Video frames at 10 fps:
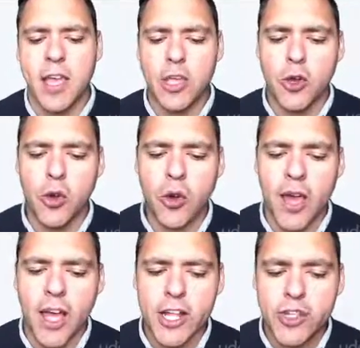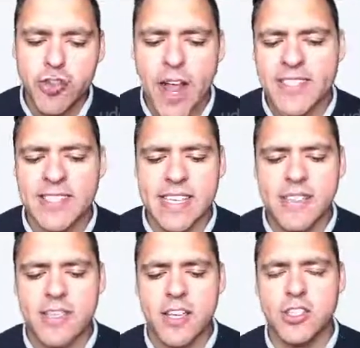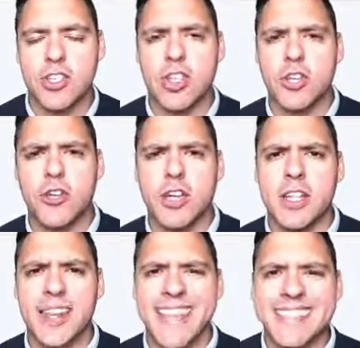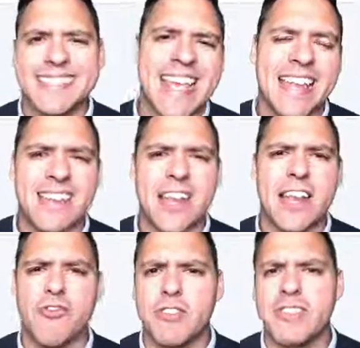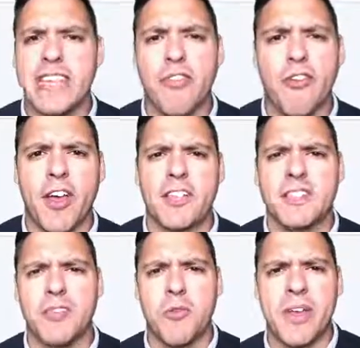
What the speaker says: your addresses so that you can send and receive funds